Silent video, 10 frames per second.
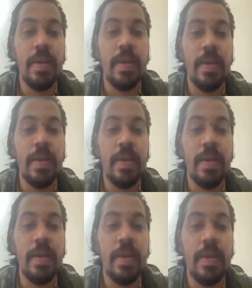crime,
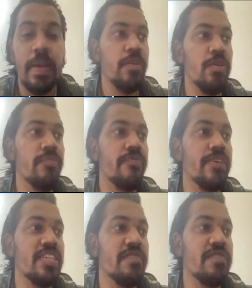but
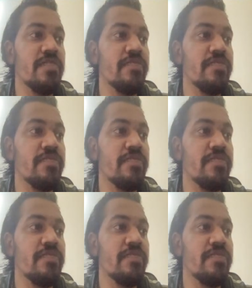first we have to
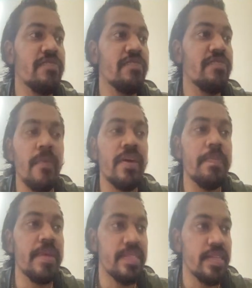brush up our
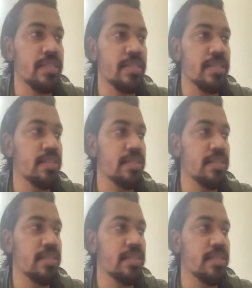basics.
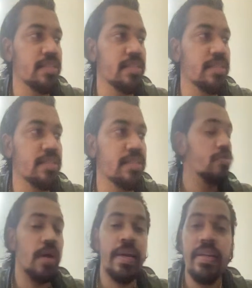
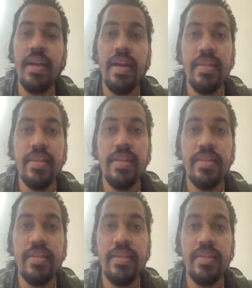So until unless guys
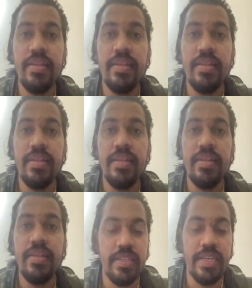you don't know how to
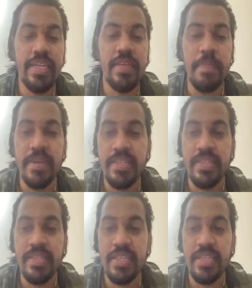investigate the basic
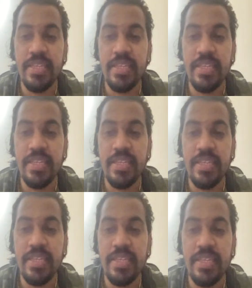things,
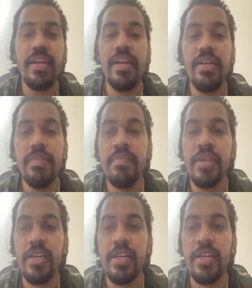it will difficult
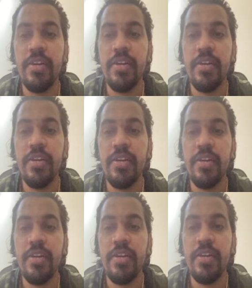make your life
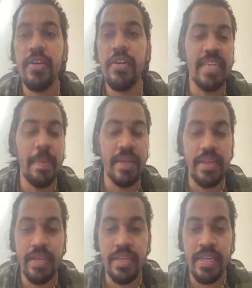investigate cyber
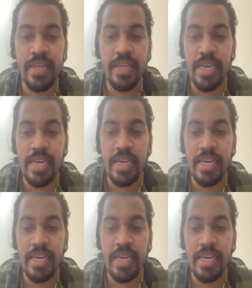cases.